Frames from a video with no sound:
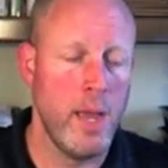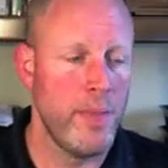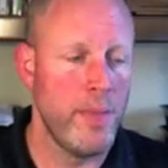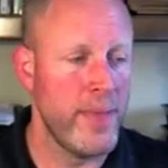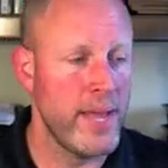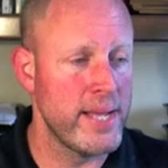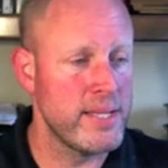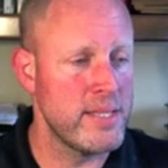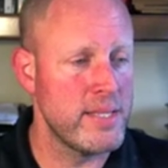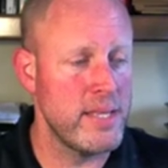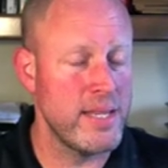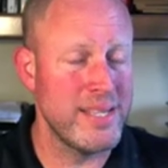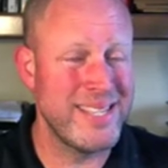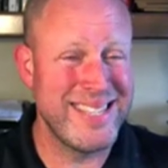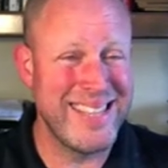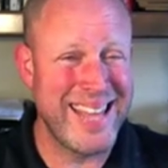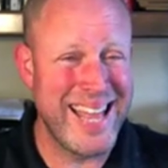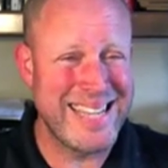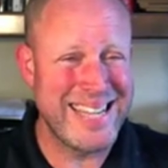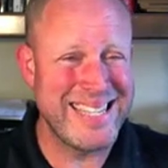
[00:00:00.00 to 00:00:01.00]
And
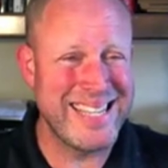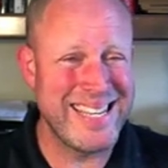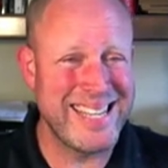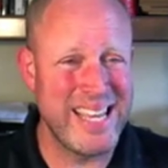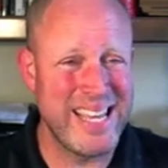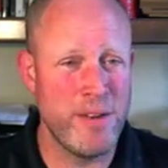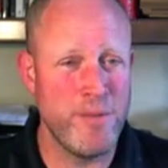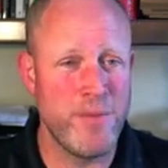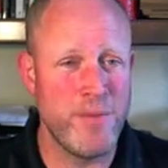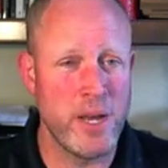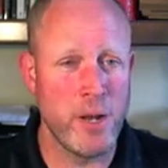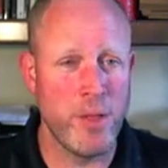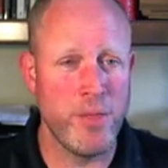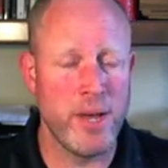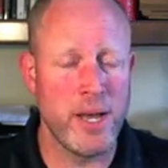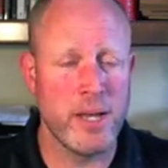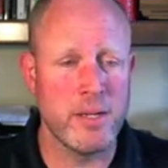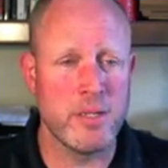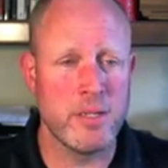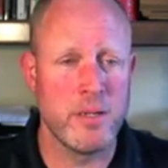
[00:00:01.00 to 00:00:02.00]
lastly then, final
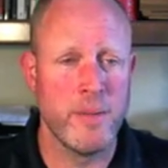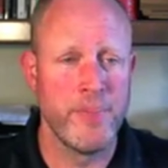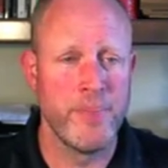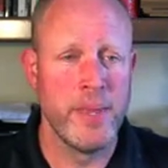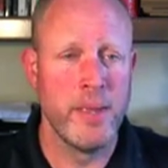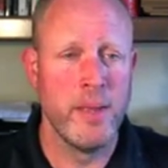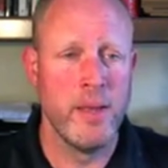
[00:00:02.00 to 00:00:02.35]
thoughts.